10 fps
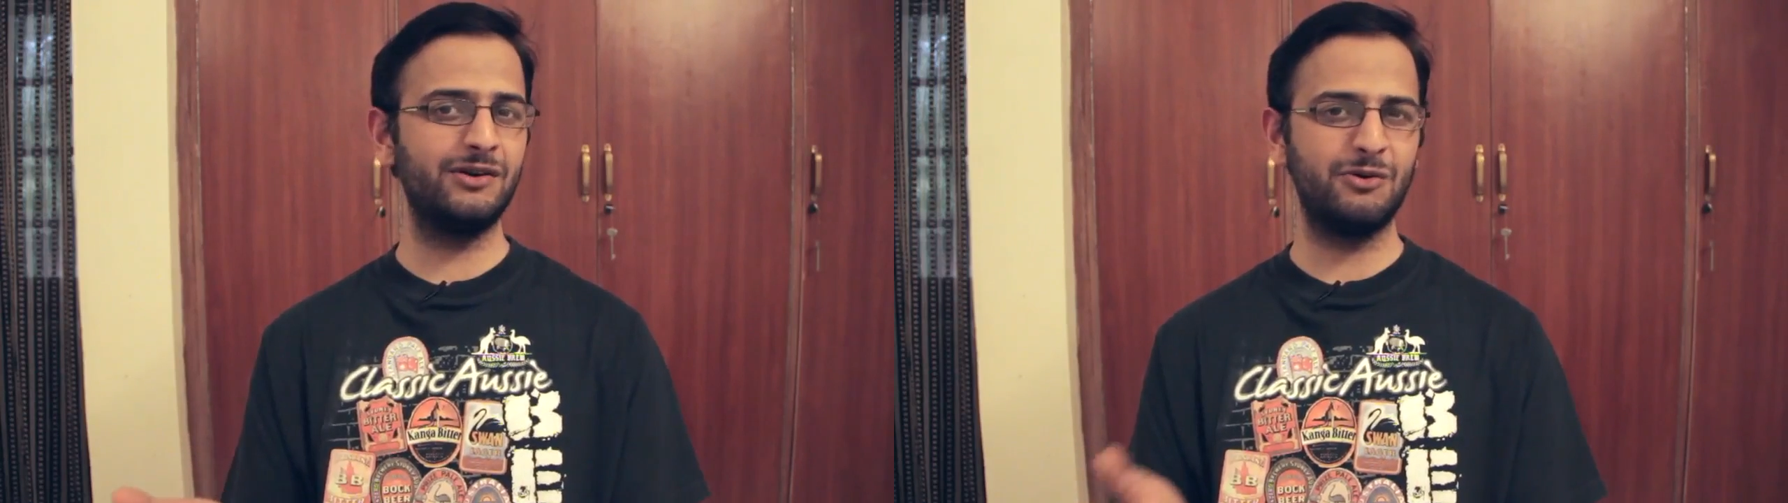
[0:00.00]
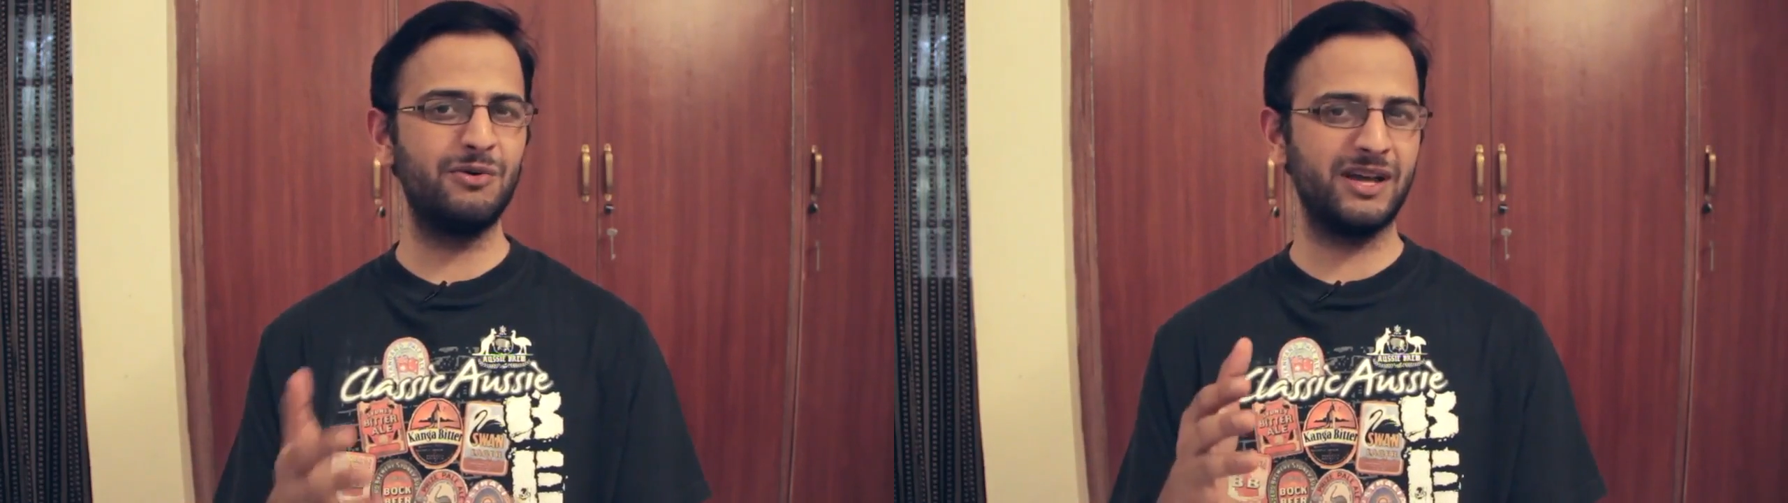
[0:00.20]

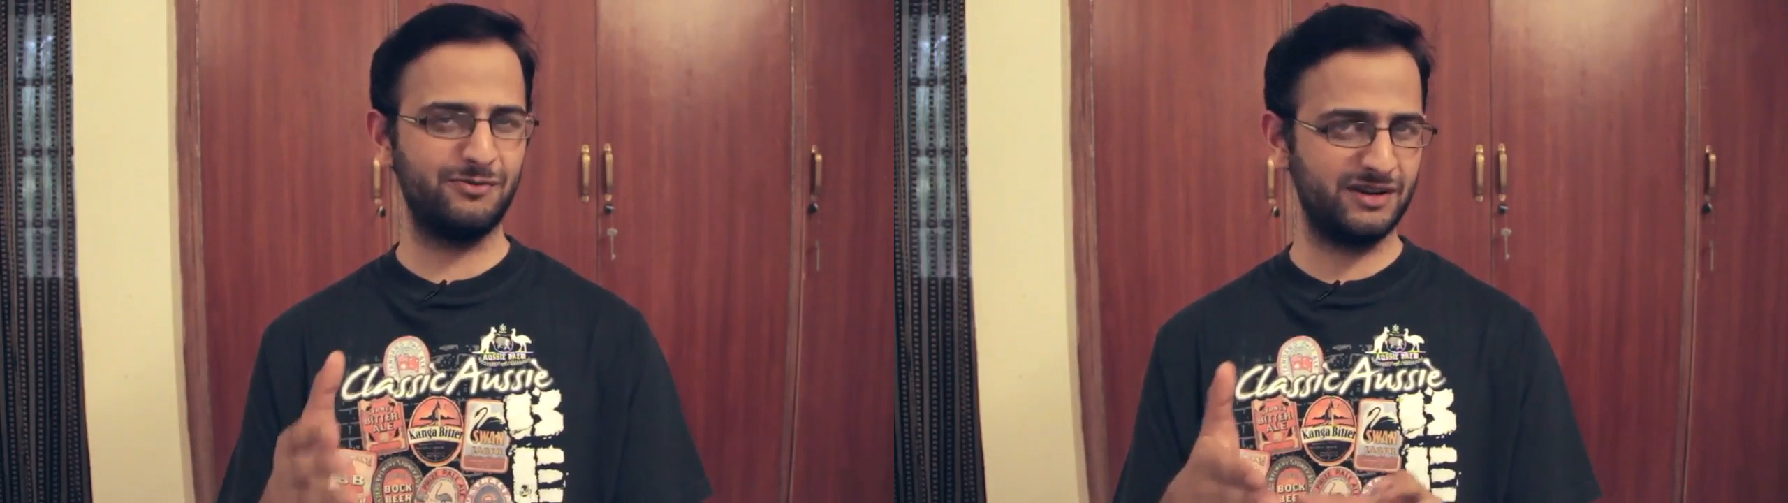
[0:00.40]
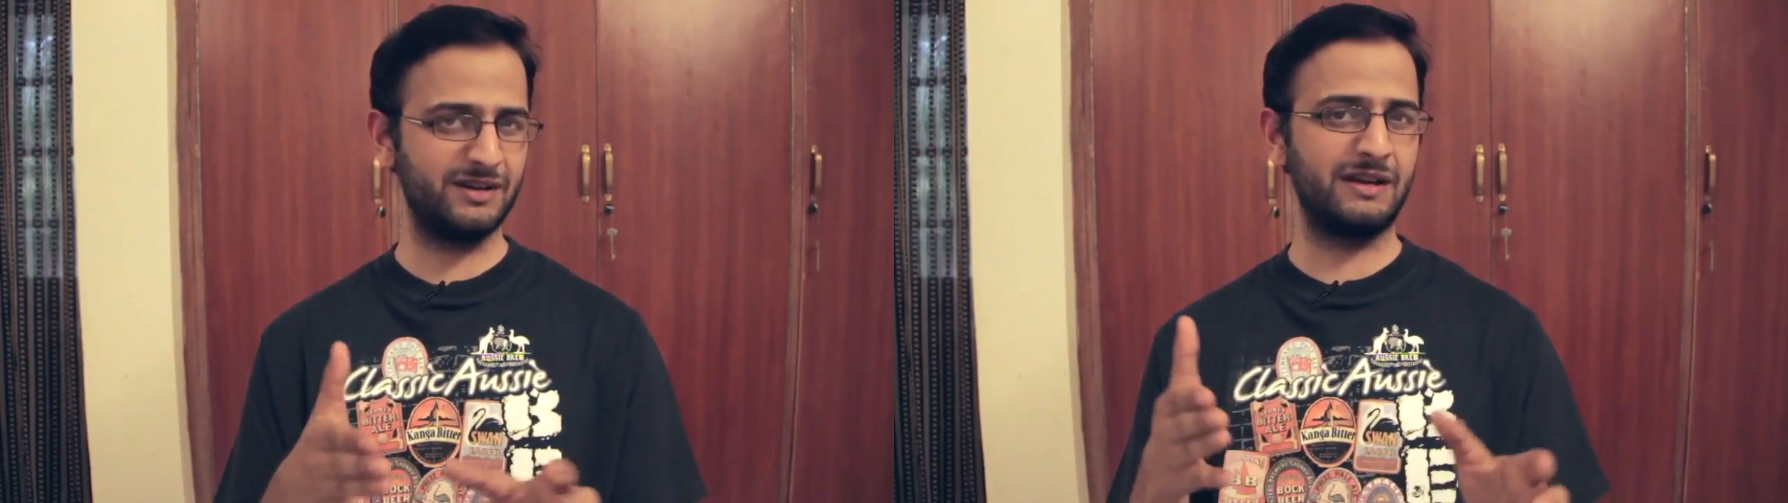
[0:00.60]
or
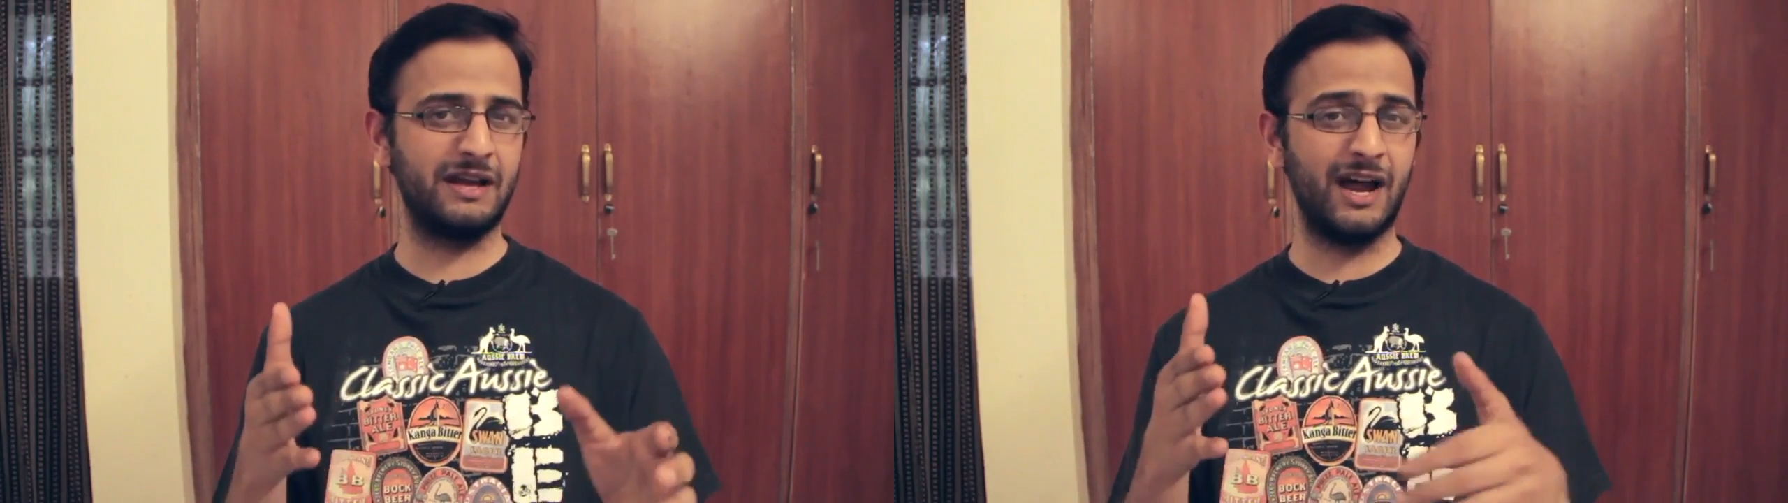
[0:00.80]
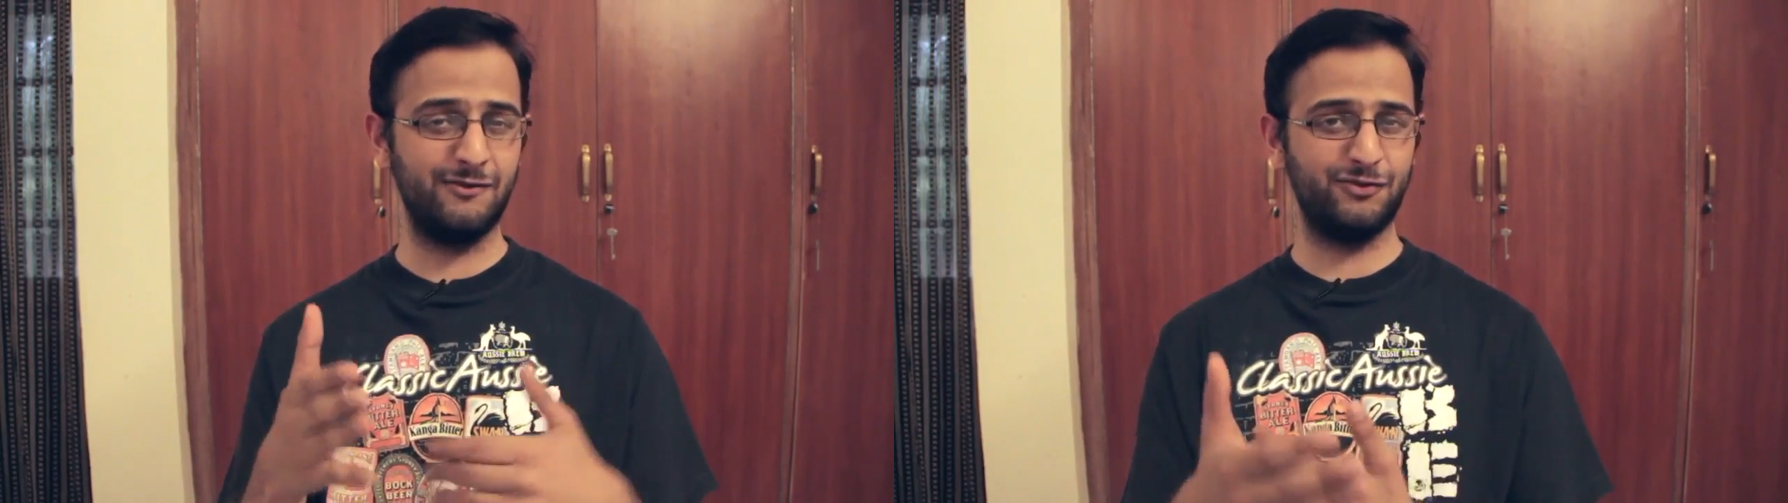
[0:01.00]
whatever a
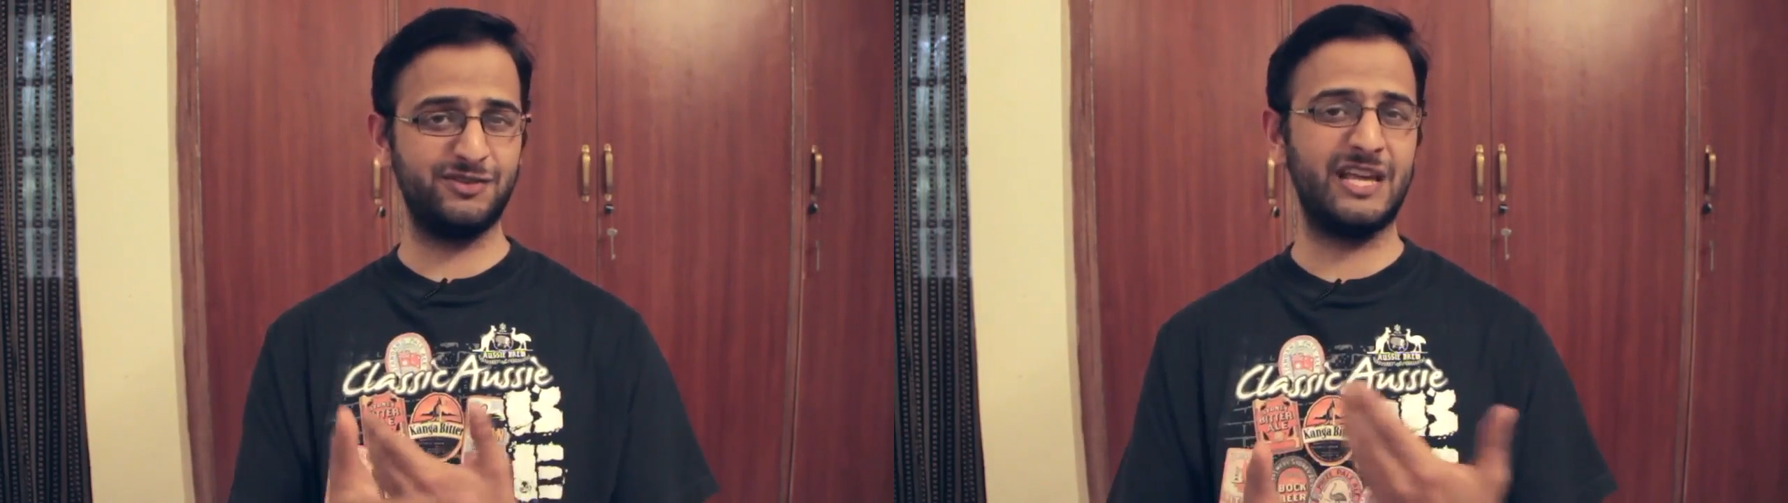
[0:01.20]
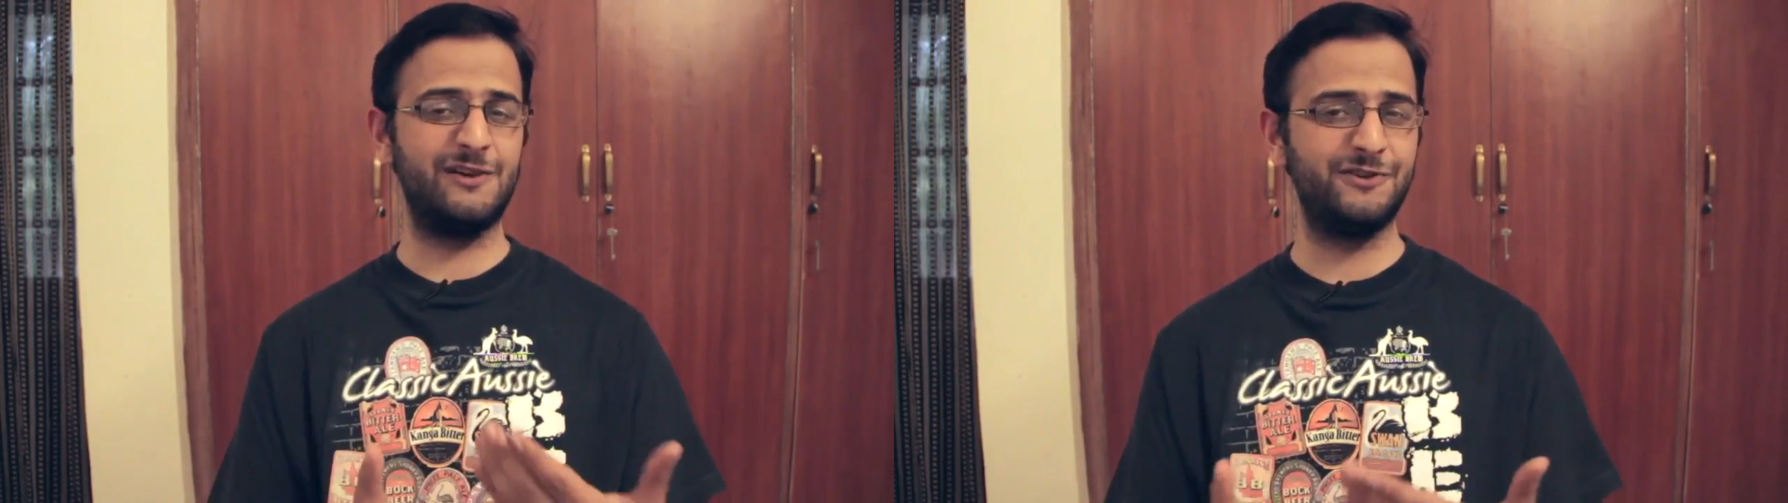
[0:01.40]
gun for
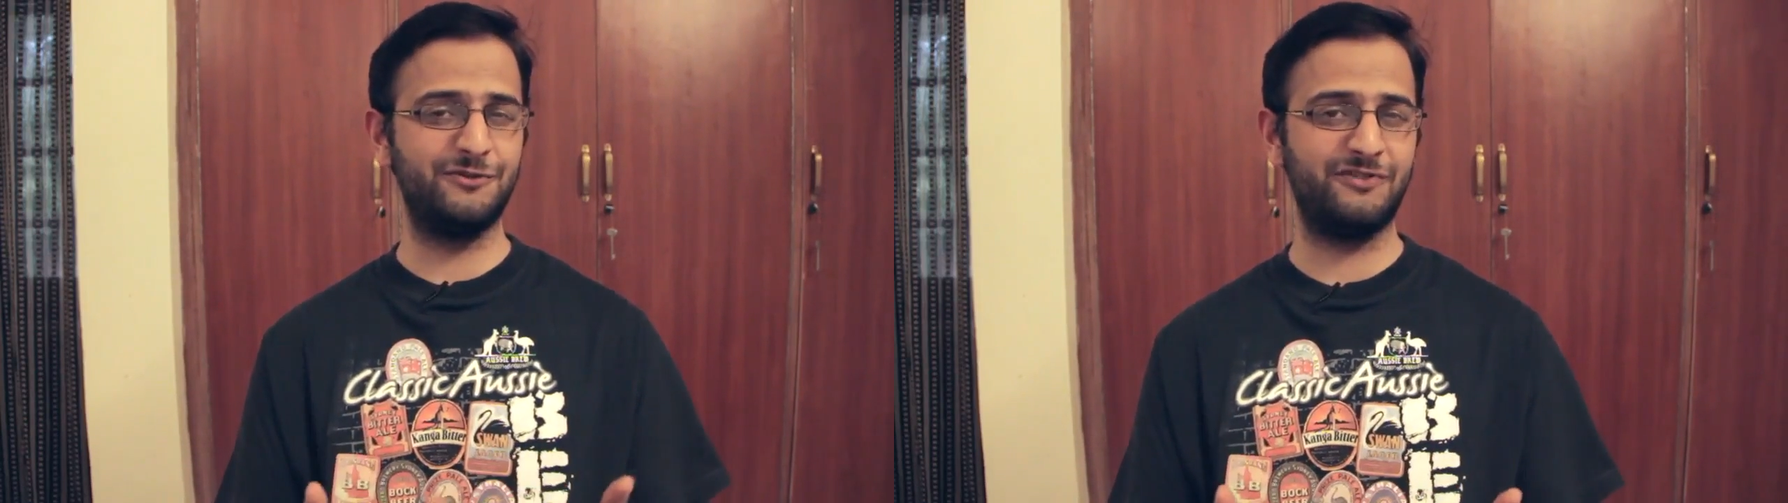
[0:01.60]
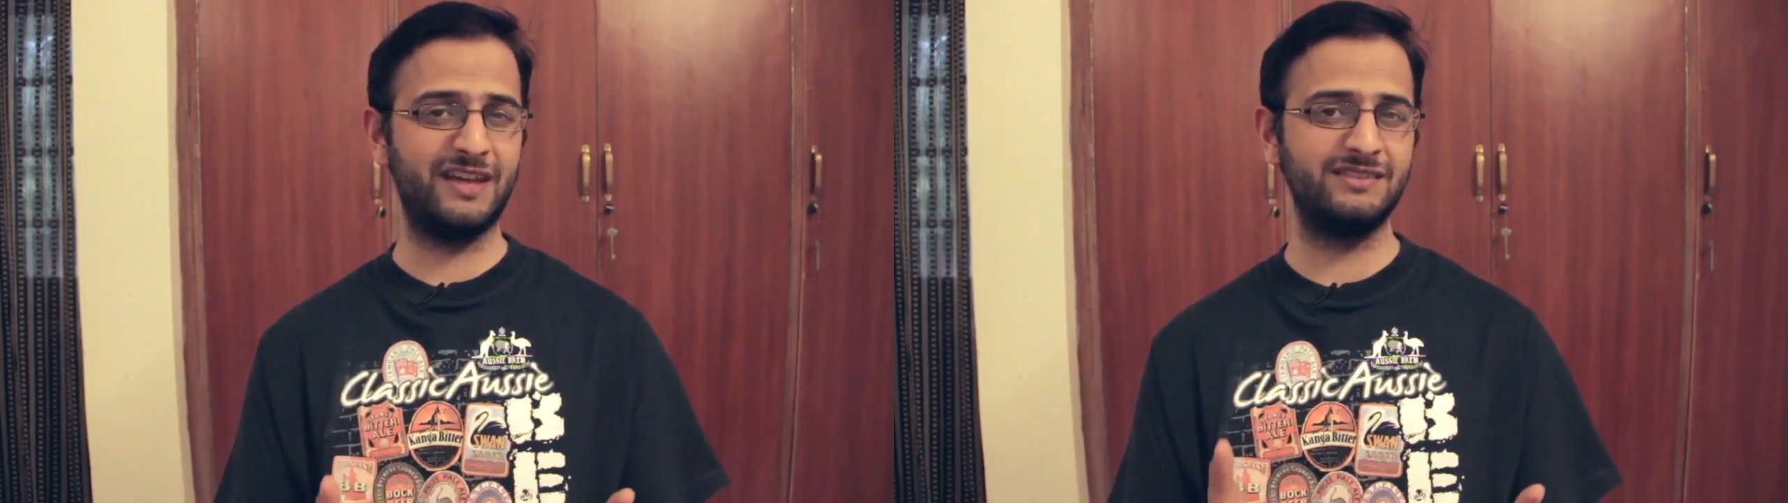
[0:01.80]
self
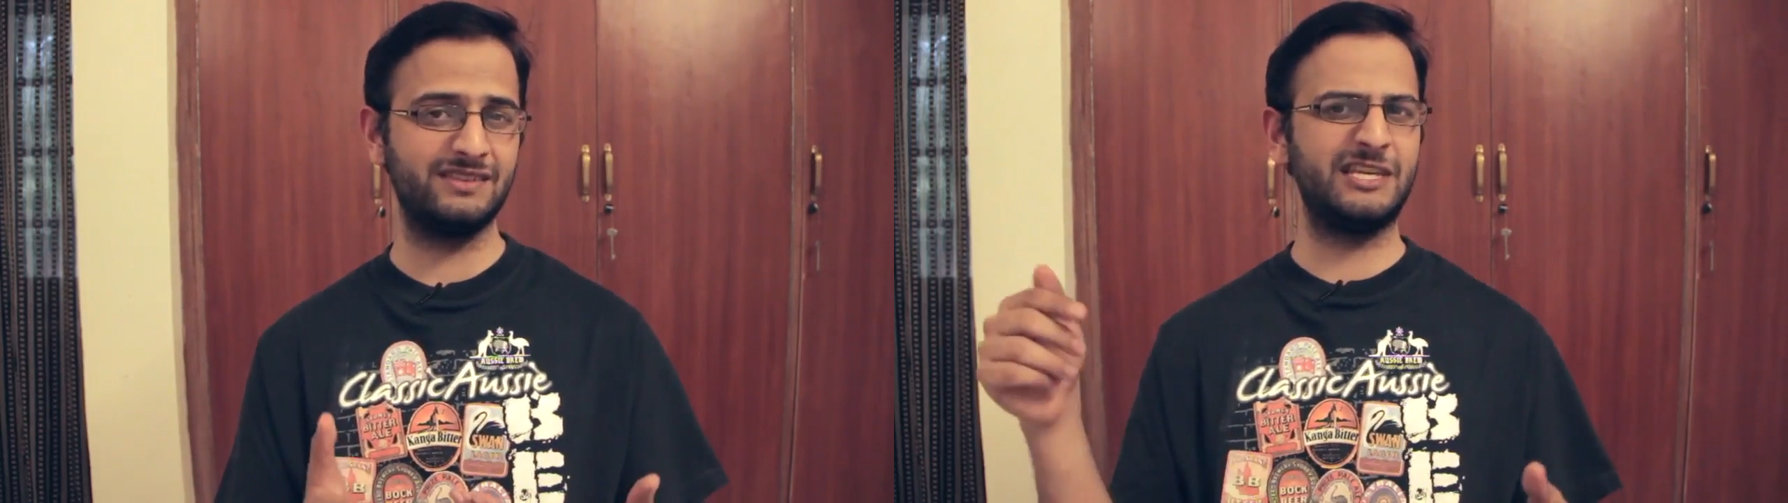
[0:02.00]
defense